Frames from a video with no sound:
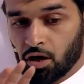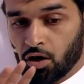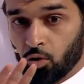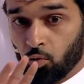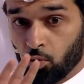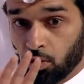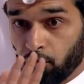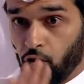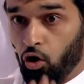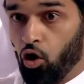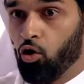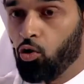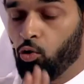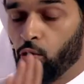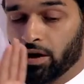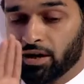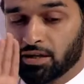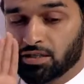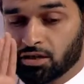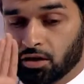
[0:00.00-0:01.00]
we've
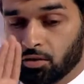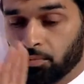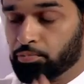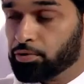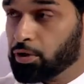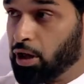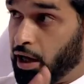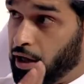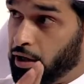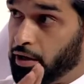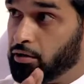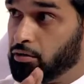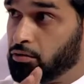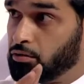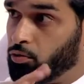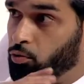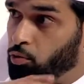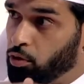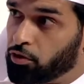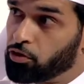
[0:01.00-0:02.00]
always complied
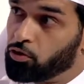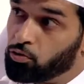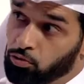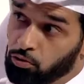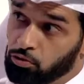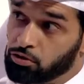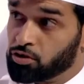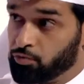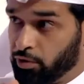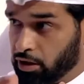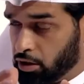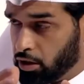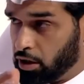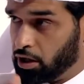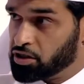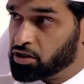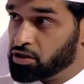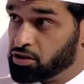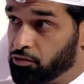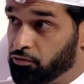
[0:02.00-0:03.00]
with the rules and
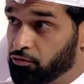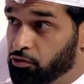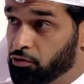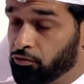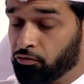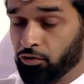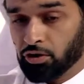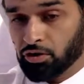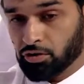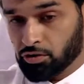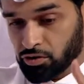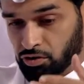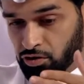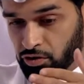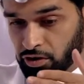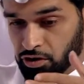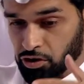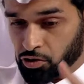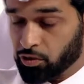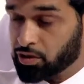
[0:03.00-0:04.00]
regulations of FIFA to
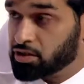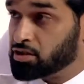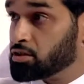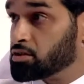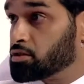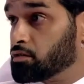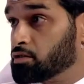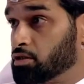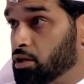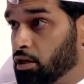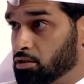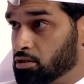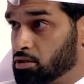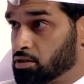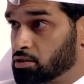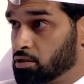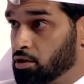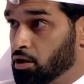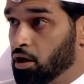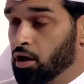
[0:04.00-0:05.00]
the strictest of
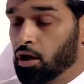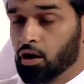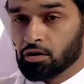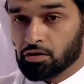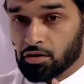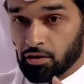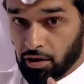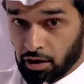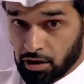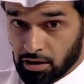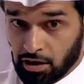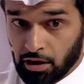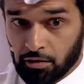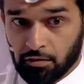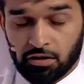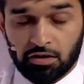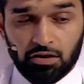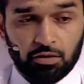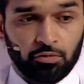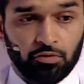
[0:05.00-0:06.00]
sense. To the extent
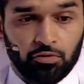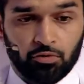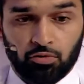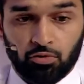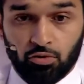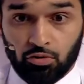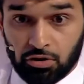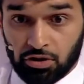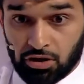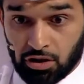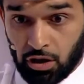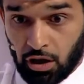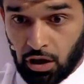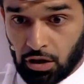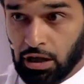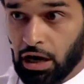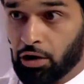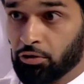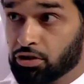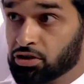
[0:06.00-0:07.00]
that some of the rules
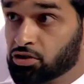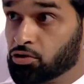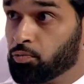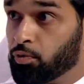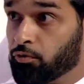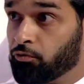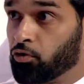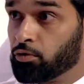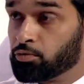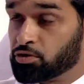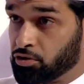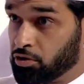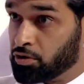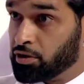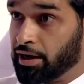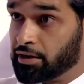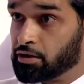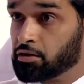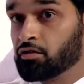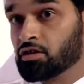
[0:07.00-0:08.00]
allowed us to perform certain
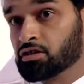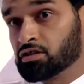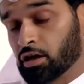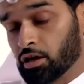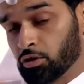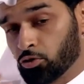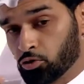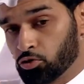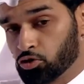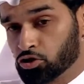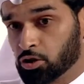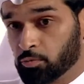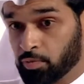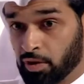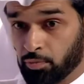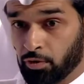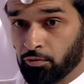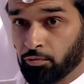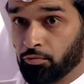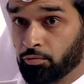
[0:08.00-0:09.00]
activities, and I know usually
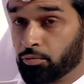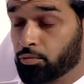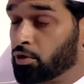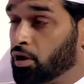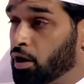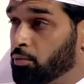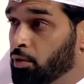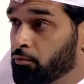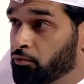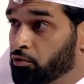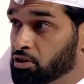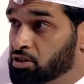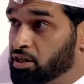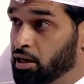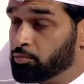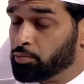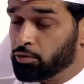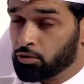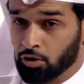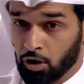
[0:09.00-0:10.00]
people who come up, for
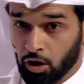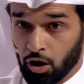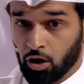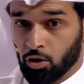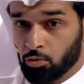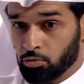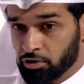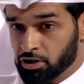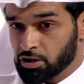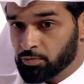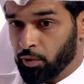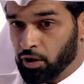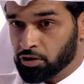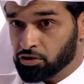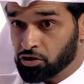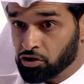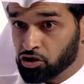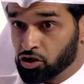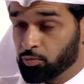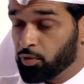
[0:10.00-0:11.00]
example, with the
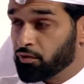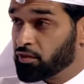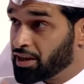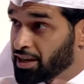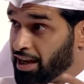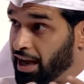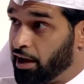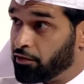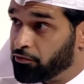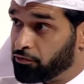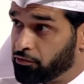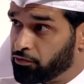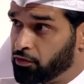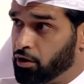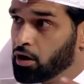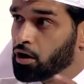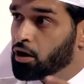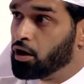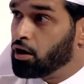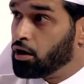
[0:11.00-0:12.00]
sponsorship of the CAF
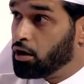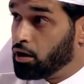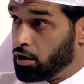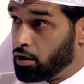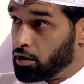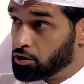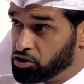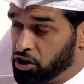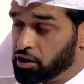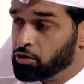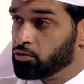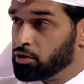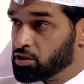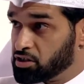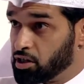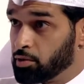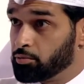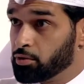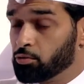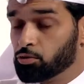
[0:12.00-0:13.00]
General
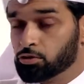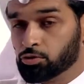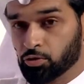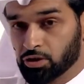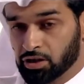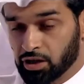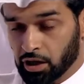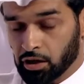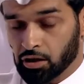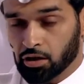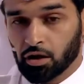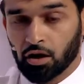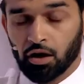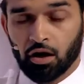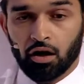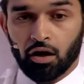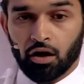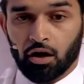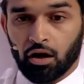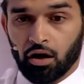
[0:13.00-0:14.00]
Assembly, which we did.
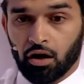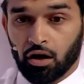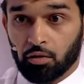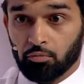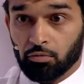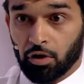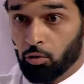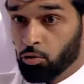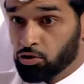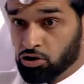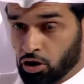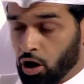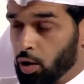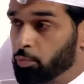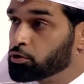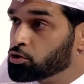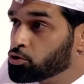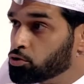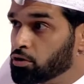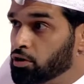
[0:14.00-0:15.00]
It was an
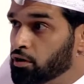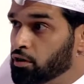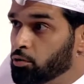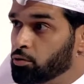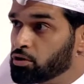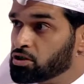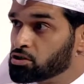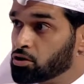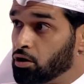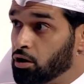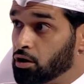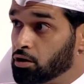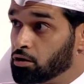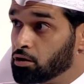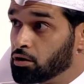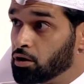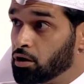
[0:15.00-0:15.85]
opportunity that we saw.